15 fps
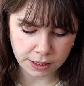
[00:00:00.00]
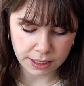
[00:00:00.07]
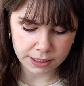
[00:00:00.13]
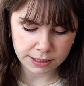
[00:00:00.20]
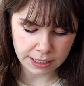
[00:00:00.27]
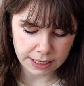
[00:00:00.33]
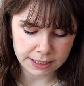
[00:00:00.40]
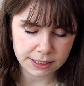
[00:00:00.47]

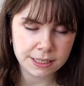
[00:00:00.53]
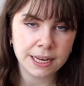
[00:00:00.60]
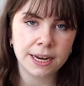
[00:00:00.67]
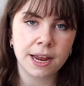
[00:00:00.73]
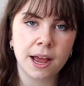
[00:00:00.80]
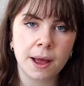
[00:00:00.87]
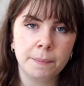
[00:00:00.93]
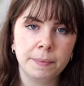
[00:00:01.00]
This is
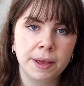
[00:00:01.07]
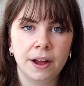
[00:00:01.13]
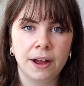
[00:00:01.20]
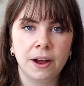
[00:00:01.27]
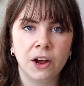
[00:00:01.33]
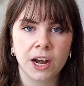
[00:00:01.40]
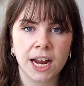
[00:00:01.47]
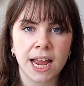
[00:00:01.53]
knit up
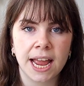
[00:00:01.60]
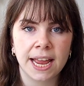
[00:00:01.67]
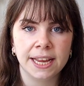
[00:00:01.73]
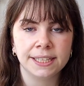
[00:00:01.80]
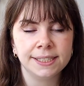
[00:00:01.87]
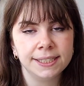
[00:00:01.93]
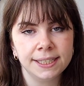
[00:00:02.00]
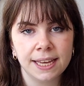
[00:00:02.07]
on
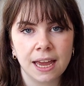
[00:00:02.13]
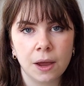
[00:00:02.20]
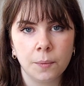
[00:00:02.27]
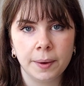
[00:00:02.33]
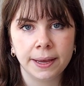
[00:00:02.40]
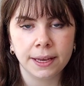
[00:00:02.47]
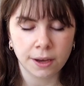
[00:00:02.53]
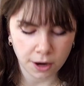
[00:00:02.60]
a DK
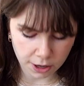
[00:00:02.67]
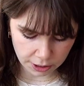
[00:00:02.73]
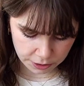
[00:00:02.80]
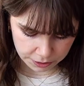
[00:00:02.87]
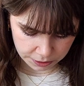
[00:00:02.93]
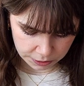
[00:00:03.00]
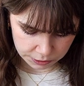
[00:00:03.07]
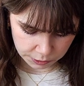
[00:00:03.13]
weight
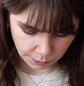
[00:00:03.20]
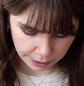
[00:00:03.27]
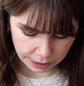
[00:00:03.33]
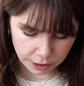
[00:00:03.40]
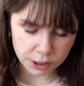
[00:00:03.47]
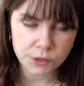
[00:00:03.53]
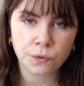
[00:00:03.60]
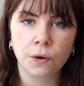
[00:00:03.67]
yarn, so it
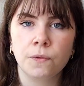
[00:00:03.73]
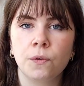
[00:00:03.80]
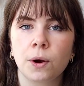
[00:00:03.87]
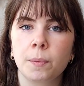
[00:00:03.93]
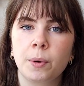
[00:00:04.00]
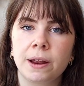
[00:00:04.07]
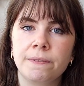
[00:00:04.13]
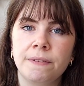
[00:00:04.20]
calls for
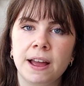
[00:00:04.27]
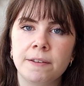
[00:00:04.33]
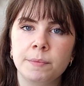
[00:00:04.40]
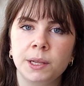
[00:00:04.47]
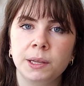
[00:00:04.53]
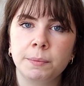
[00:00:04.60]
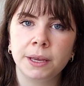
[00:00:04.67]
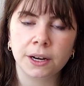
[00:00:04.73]
4.5
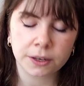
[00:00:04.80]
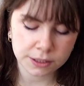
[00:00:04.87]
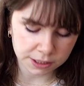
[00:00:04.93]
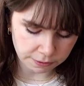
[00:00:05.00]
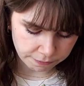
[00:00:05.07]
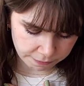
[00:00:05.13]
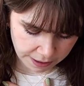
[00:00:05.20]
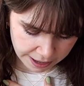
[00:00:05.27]
millimeters
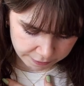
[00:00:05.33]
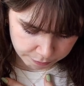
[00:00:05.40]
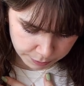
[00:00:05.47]
to 5